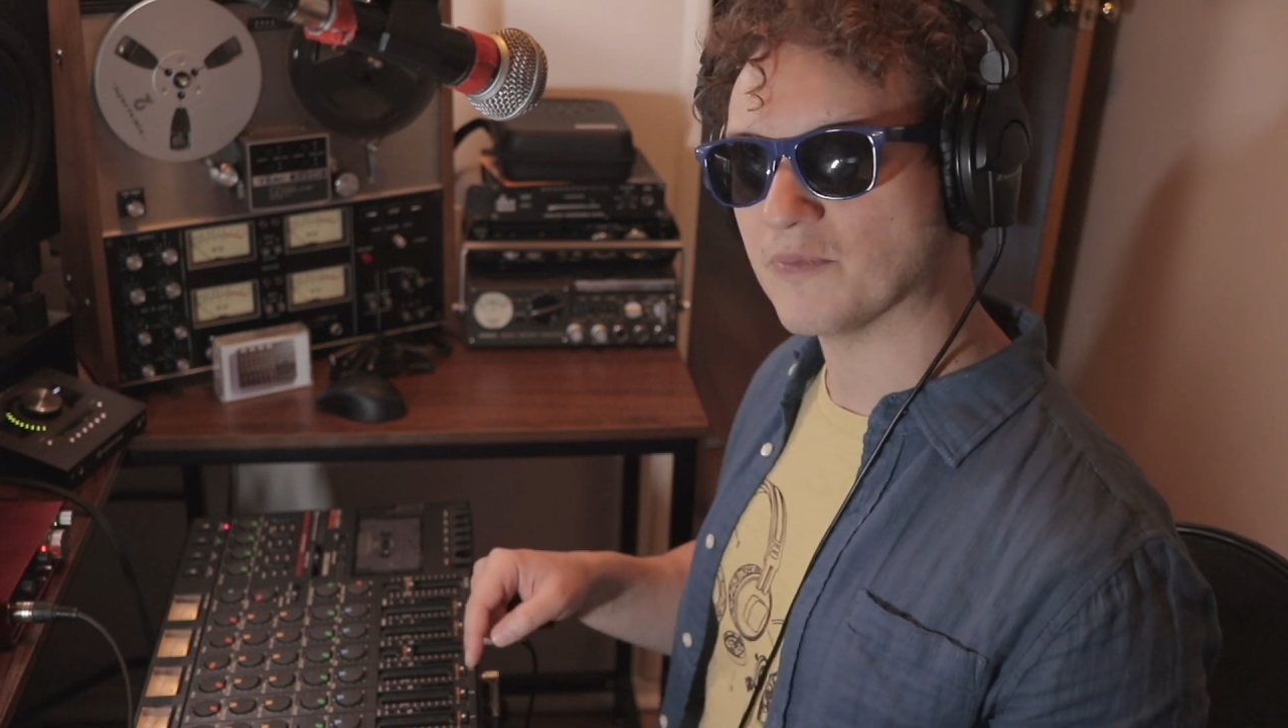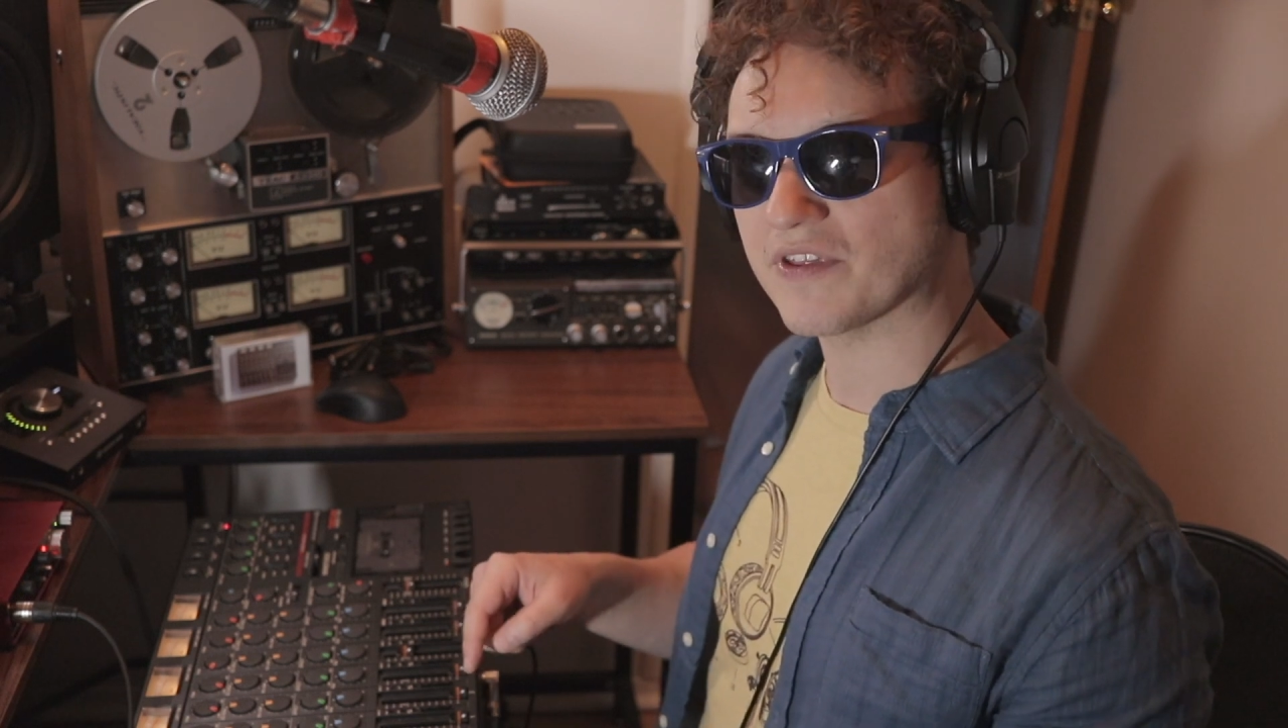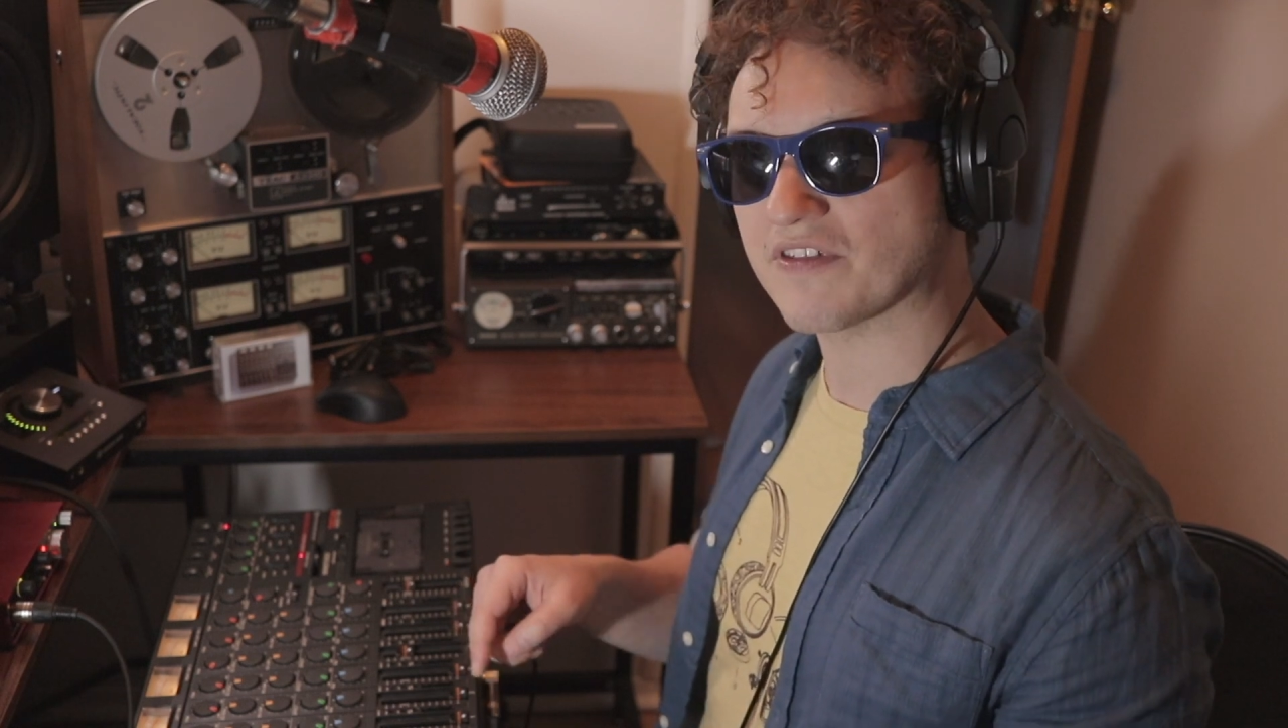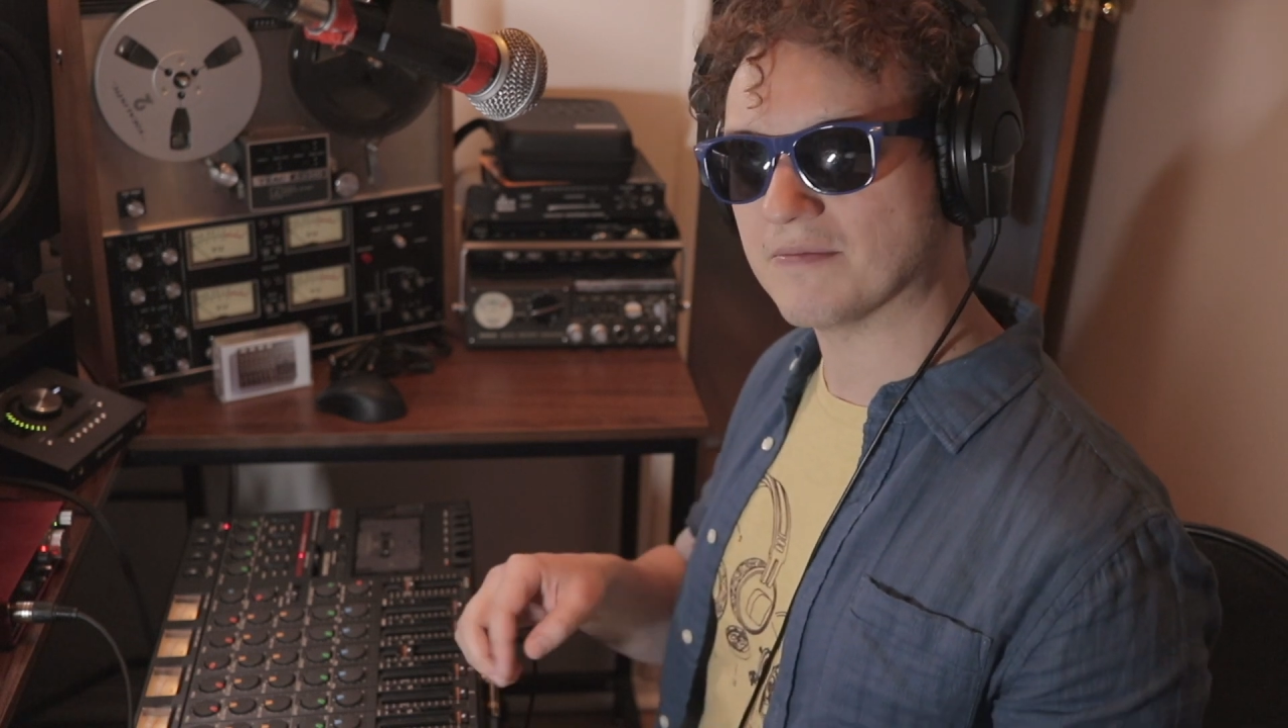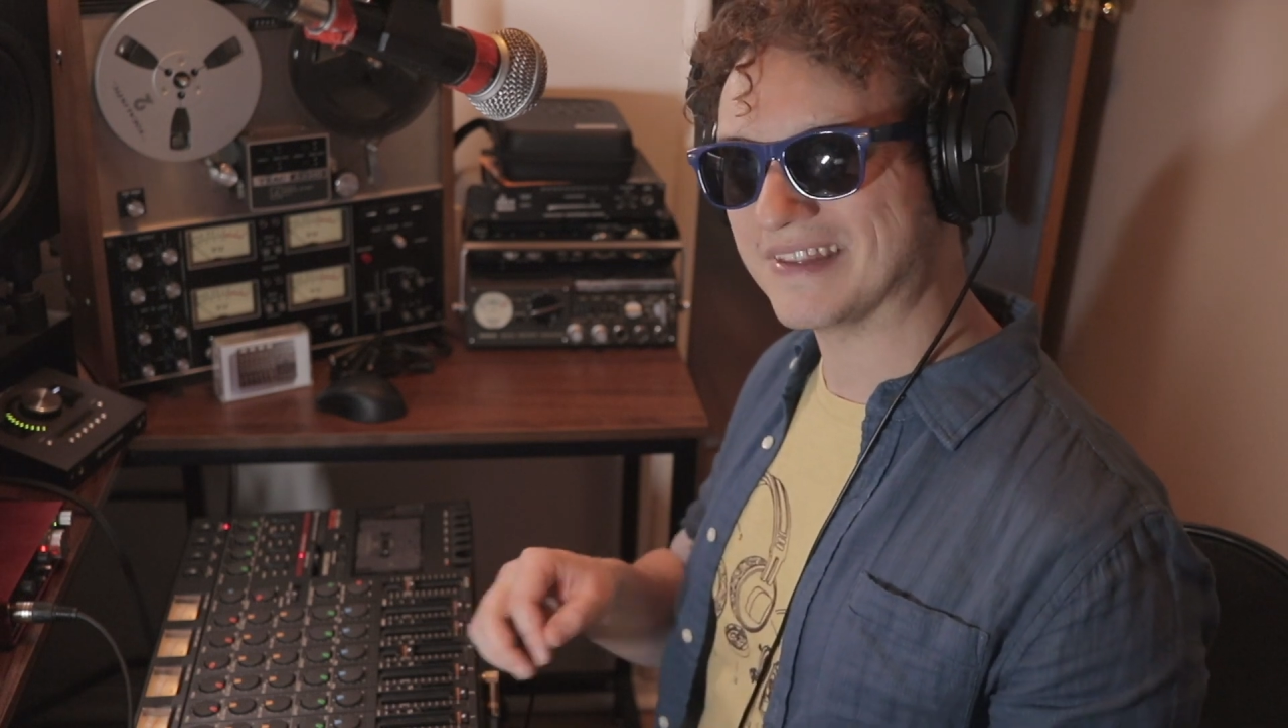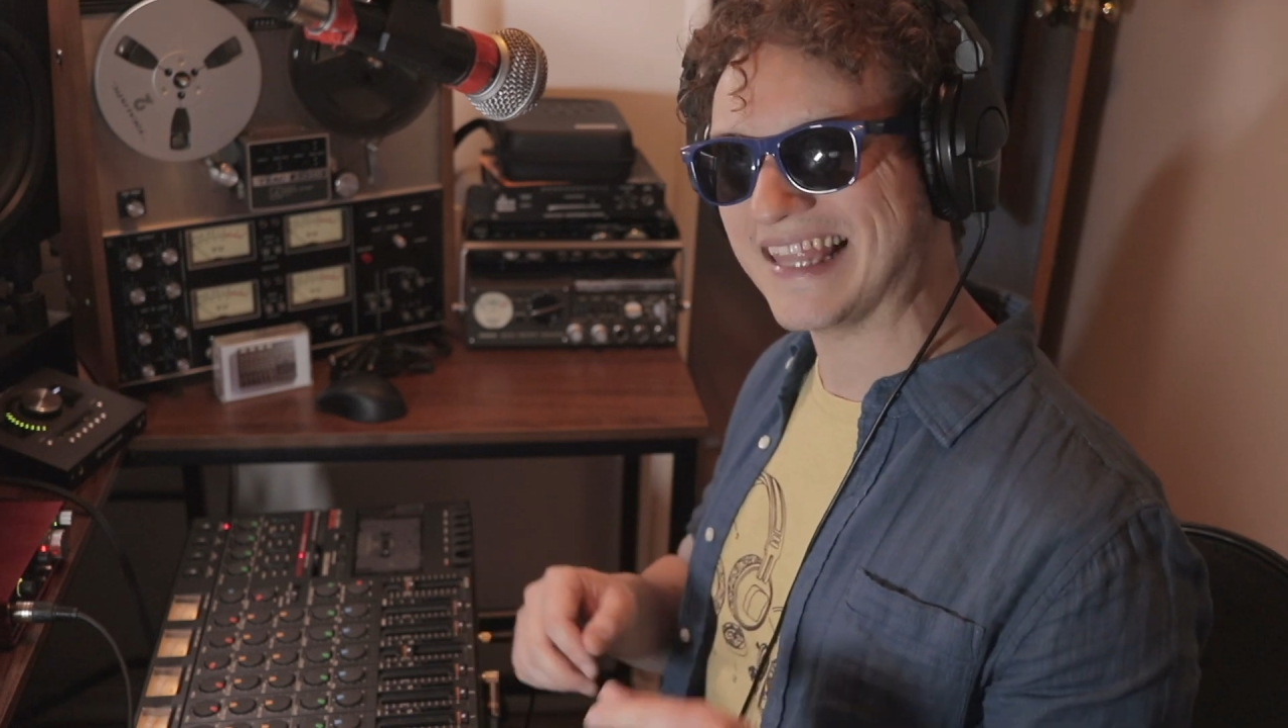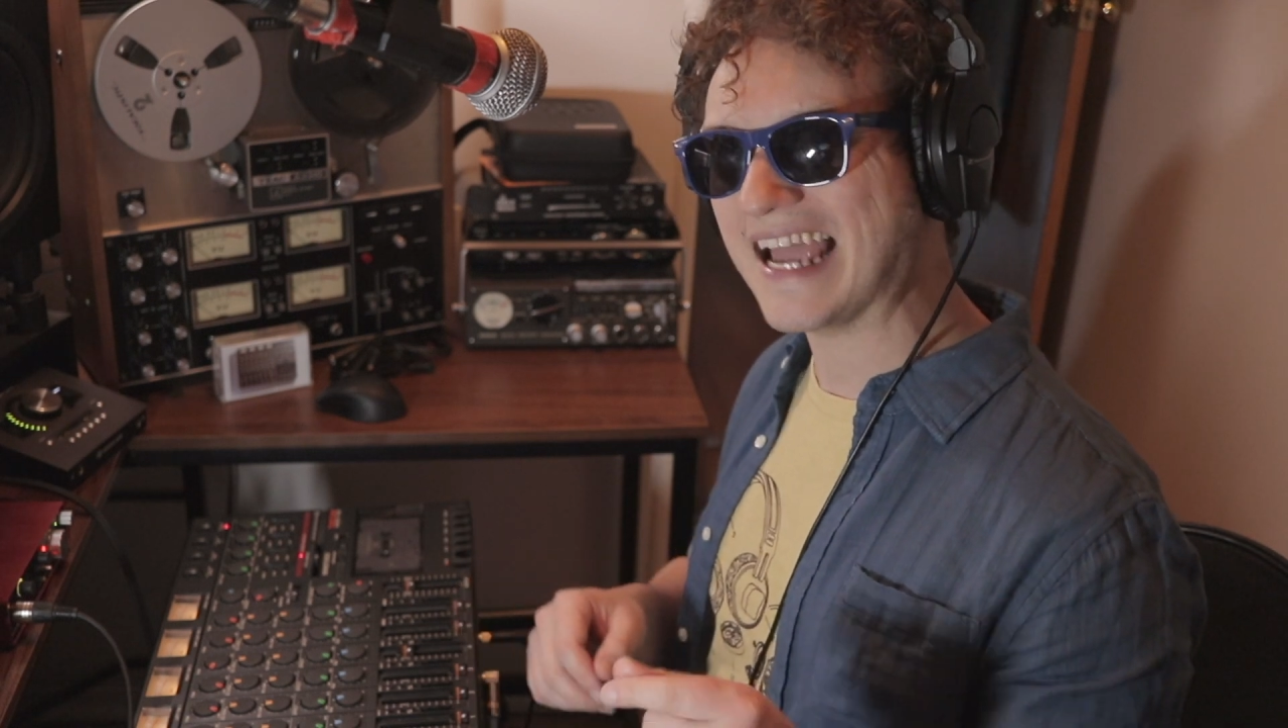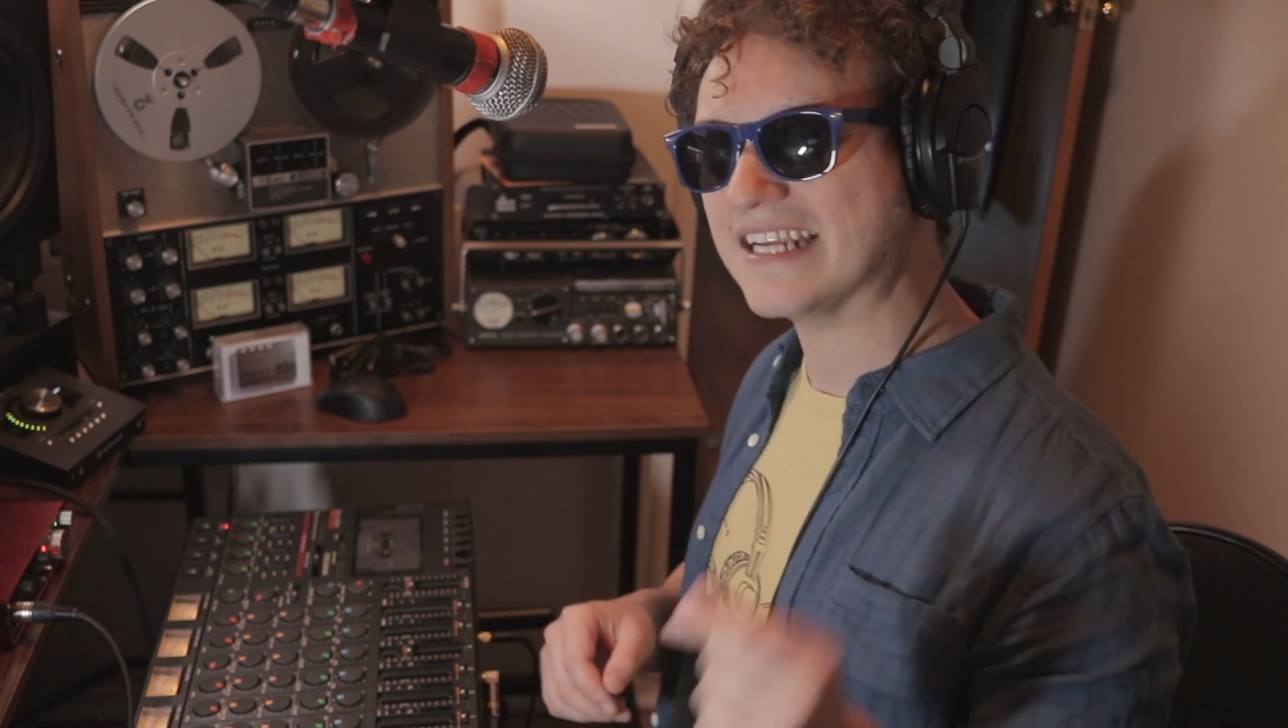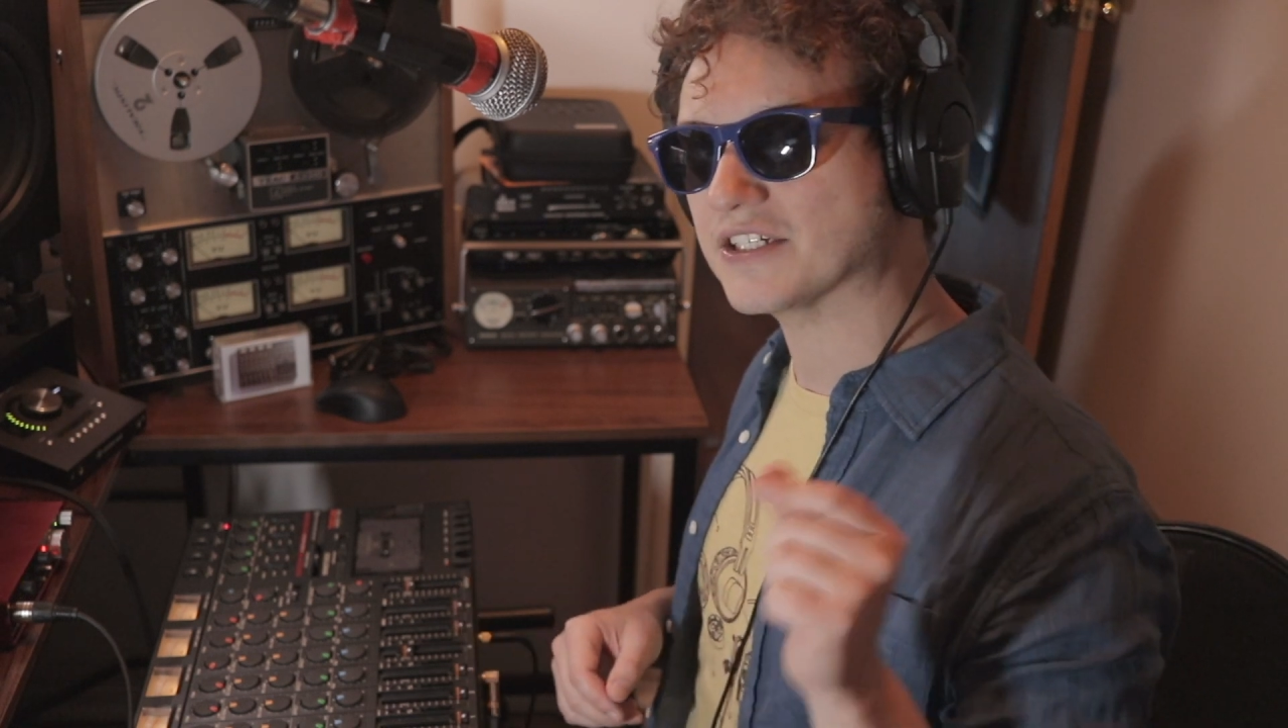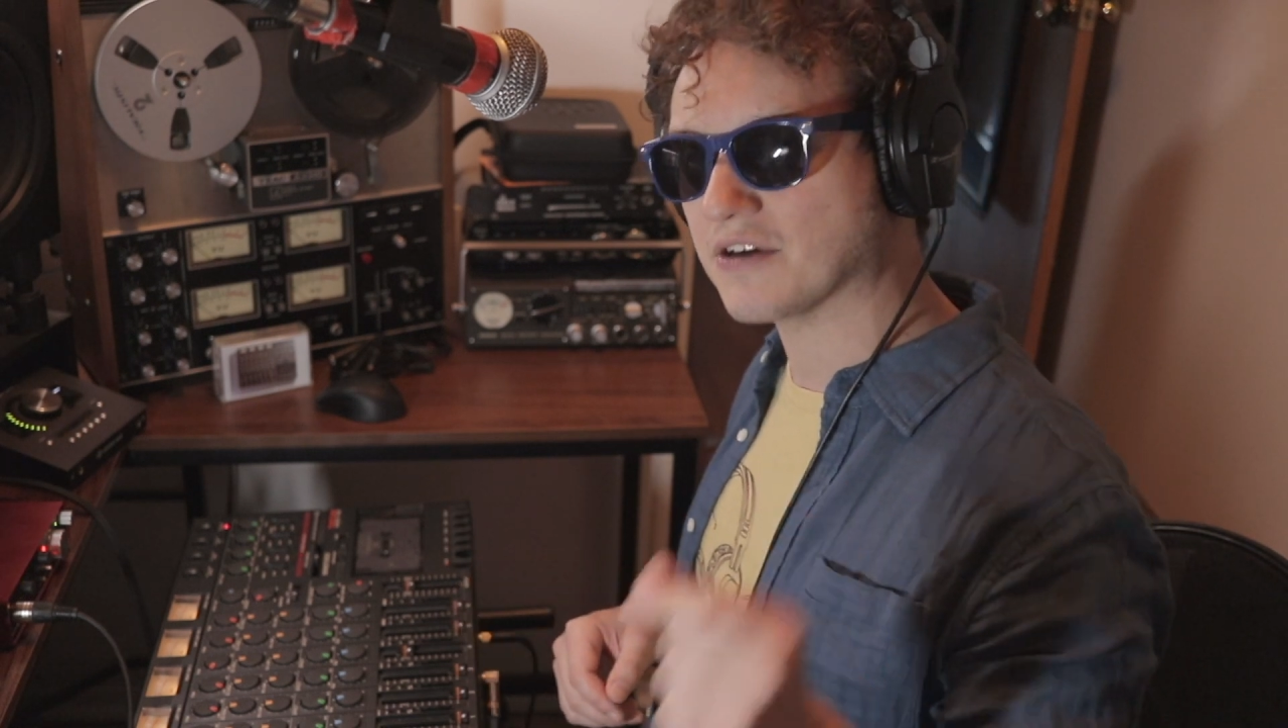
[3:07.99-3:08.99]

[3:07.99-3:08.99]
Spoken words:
with some light